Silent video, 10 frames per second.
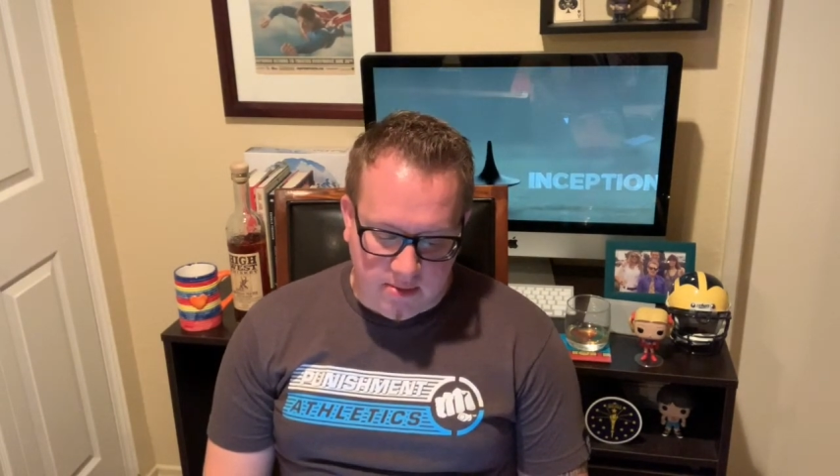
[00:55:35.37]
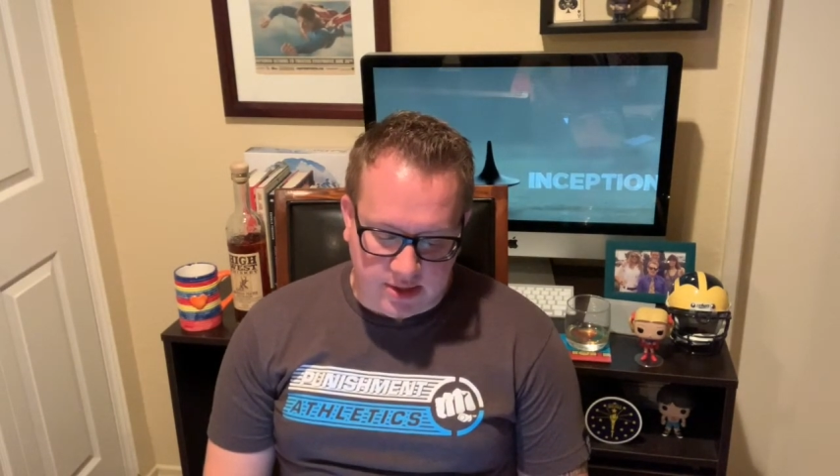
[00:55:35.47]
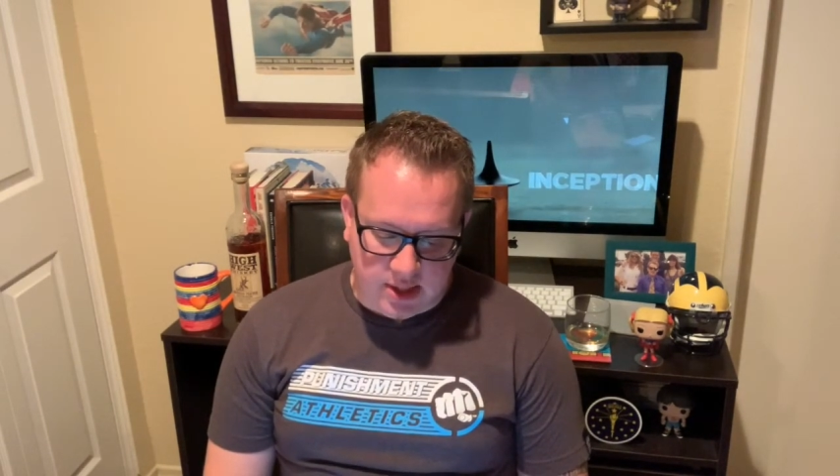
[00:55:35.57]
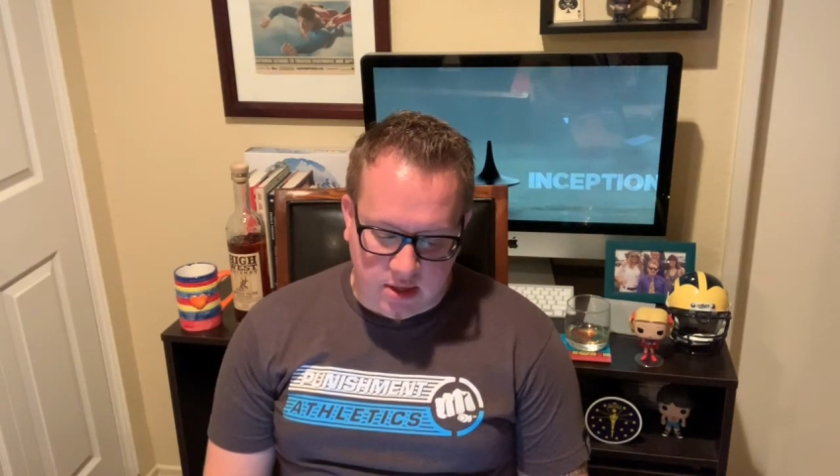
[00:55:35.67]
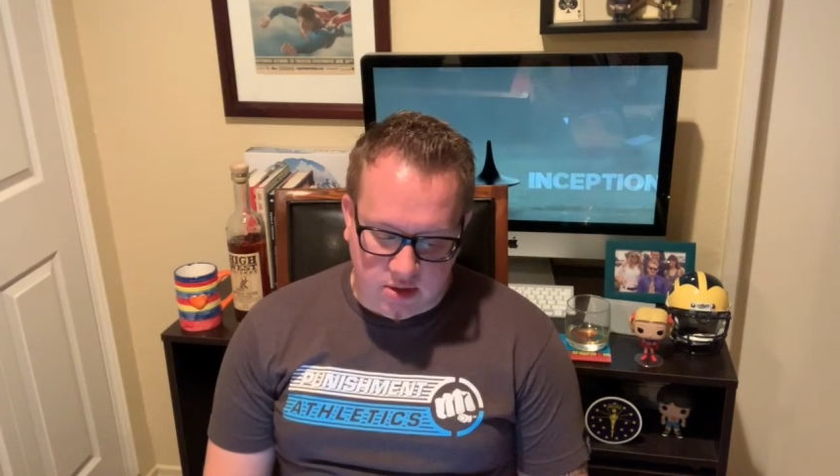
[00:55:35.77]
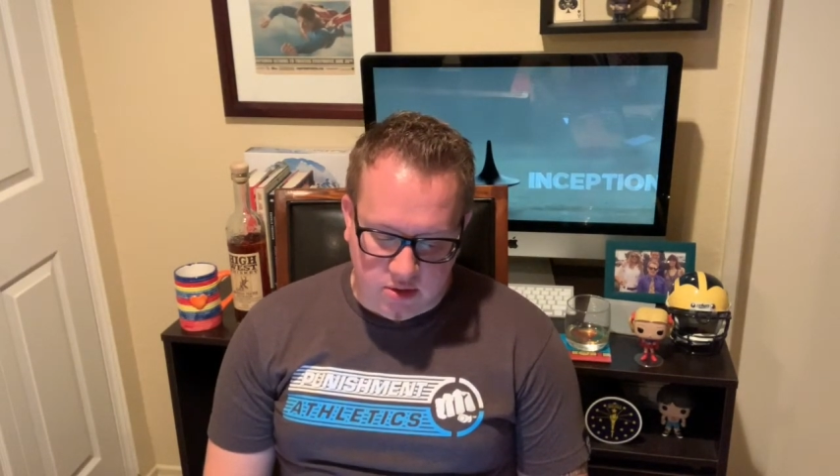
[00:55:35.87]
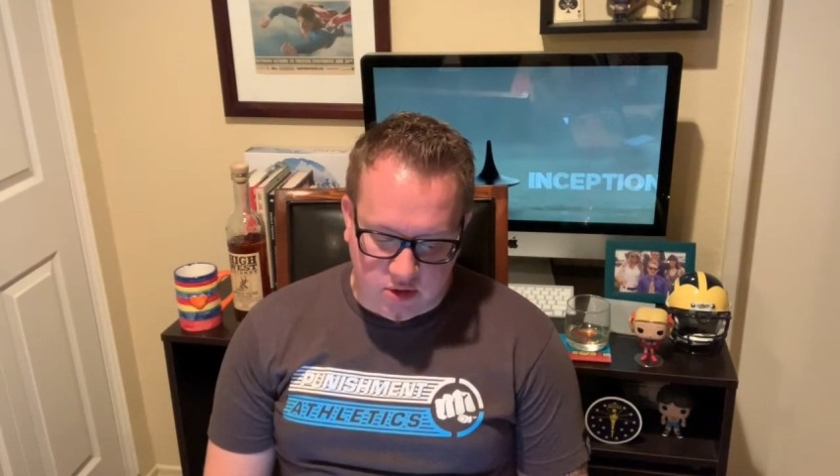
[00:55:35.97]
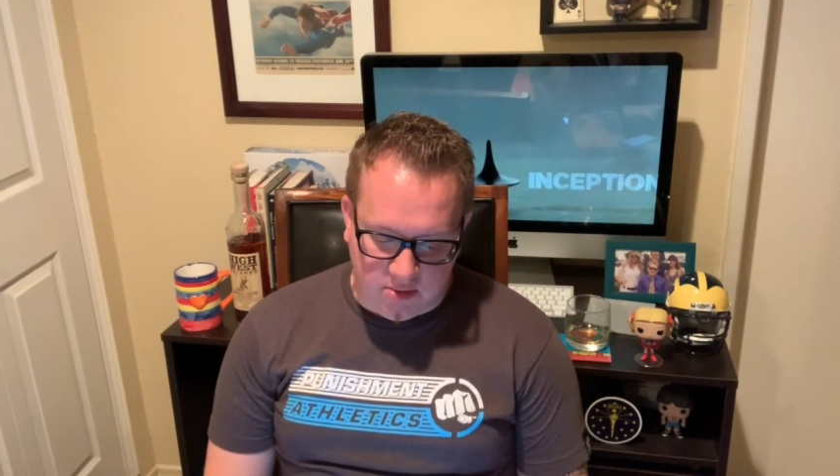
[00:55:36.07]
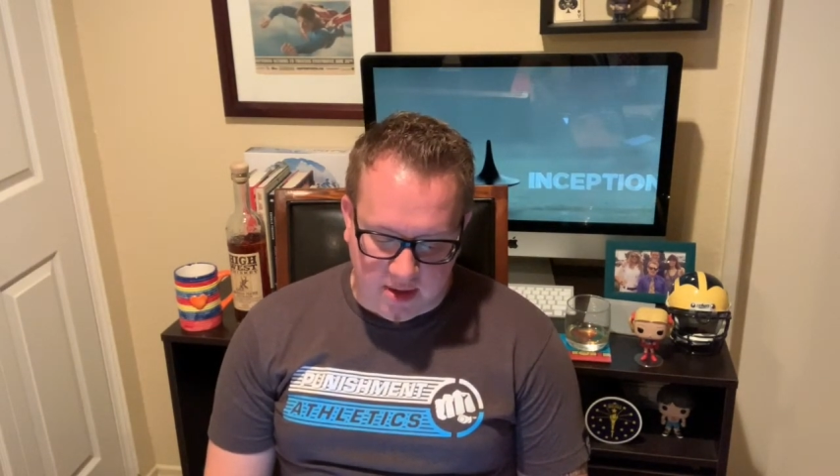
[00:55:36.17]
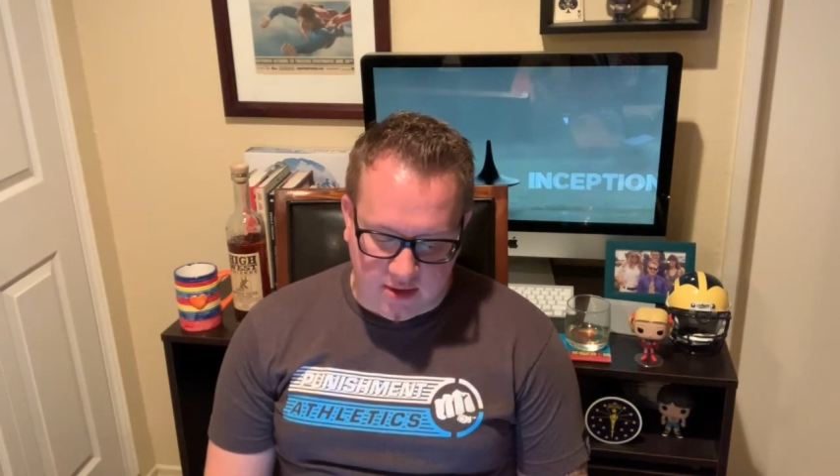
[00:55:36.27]
Montero,
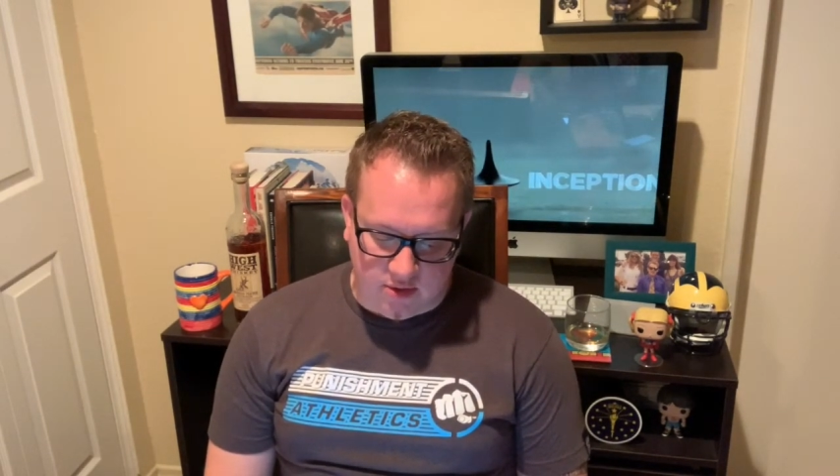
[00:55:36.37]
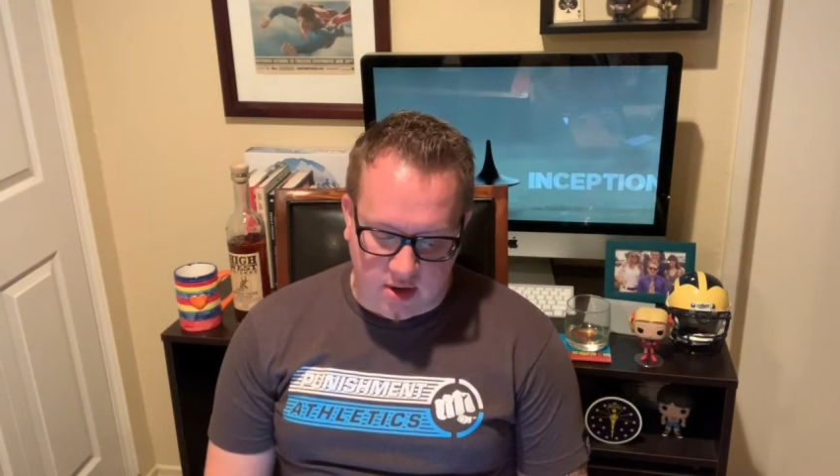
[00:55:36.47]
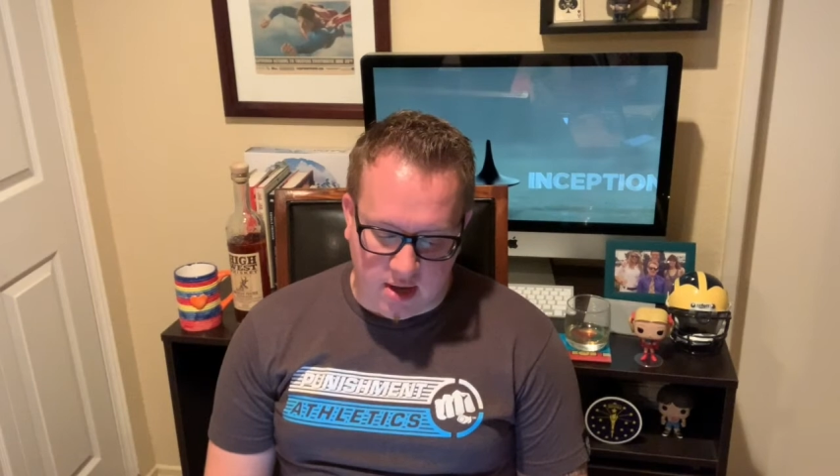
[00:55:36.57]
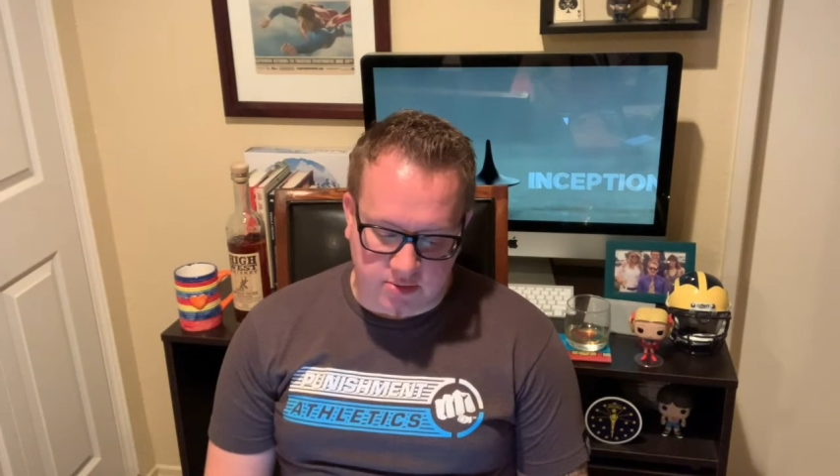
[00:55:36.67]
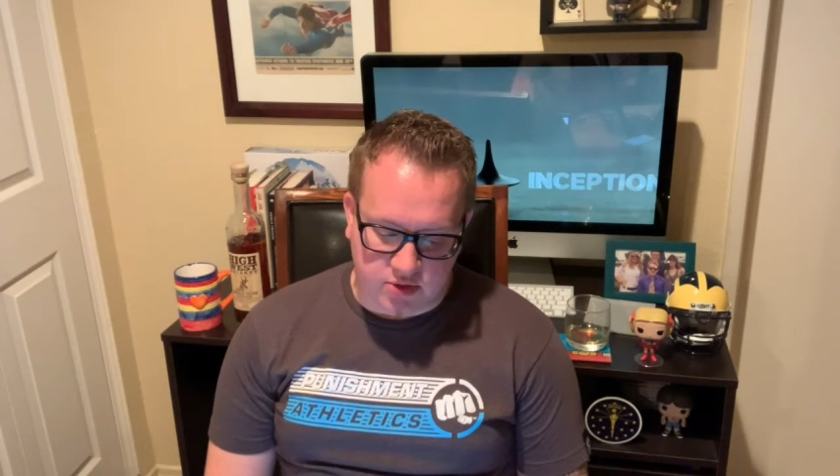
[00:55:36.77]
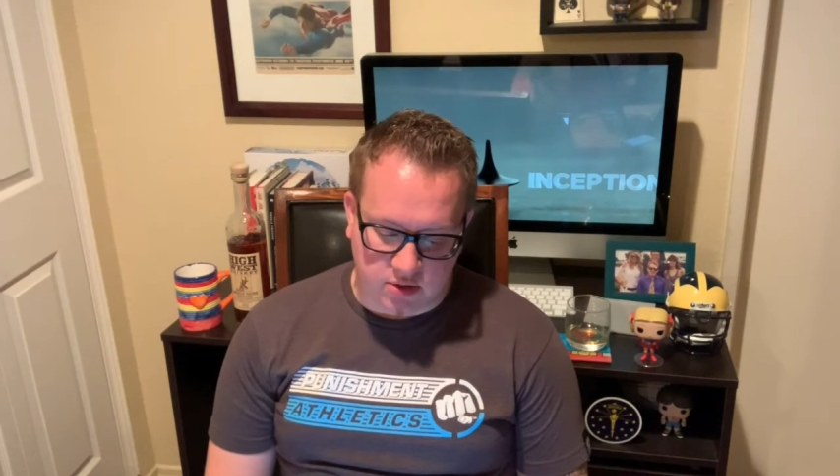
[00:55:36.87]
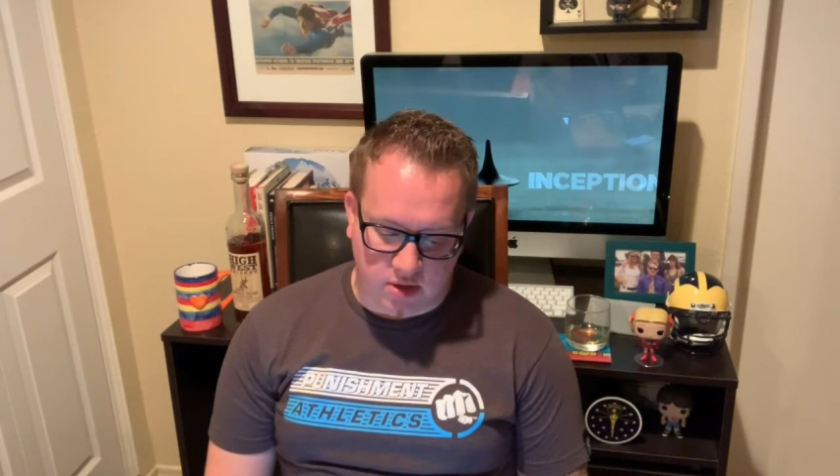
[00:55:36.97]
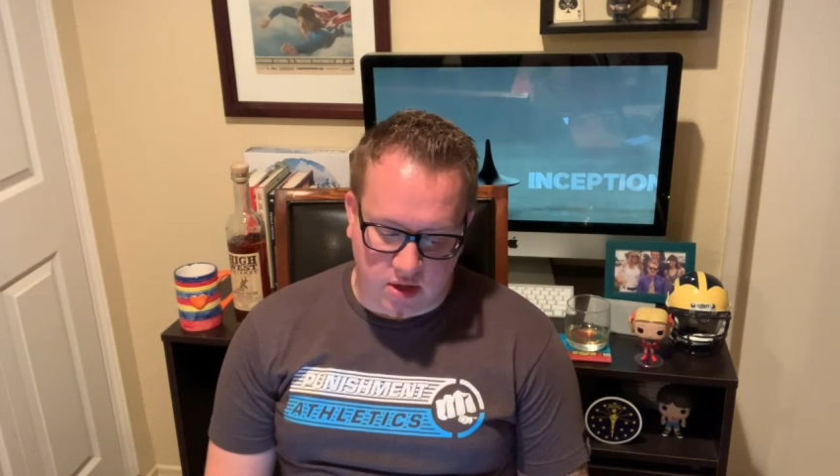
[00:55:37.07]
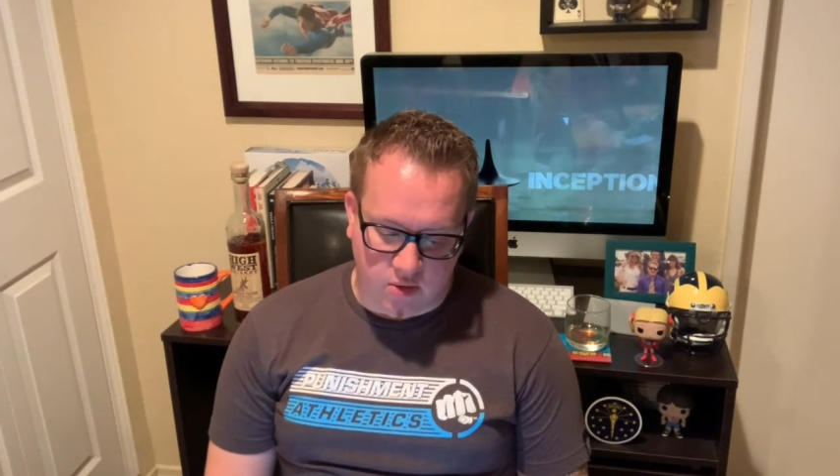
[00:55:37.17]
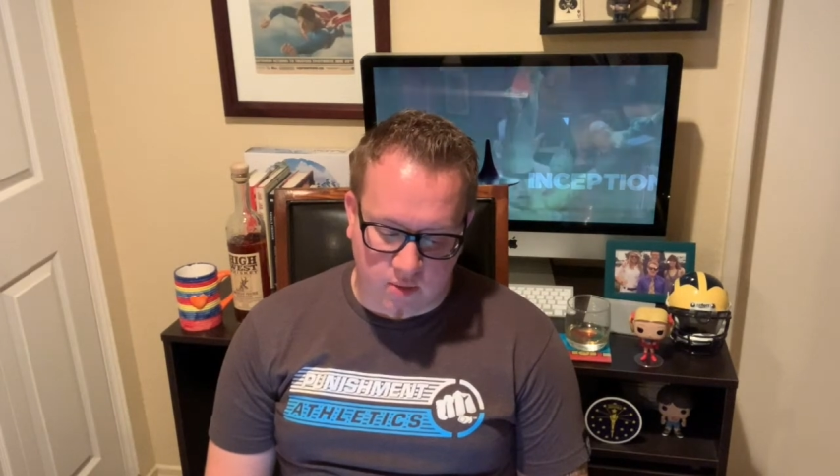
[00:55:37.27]
who committed the crimes uh,